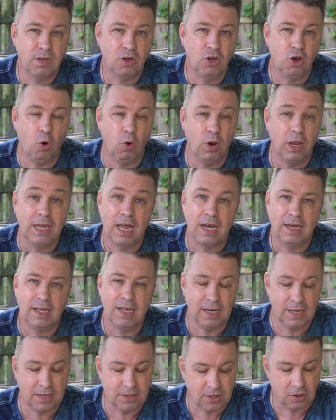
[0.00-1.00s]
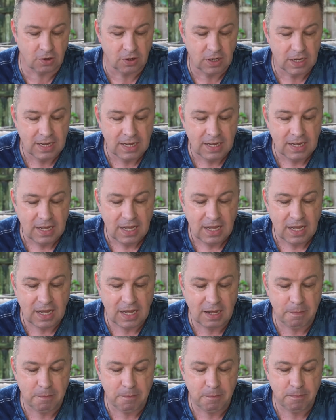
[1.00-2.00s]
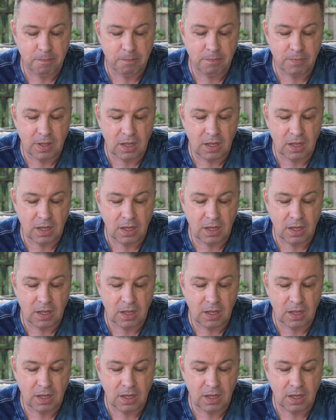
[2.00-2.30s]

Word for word: goal again, can you? So um,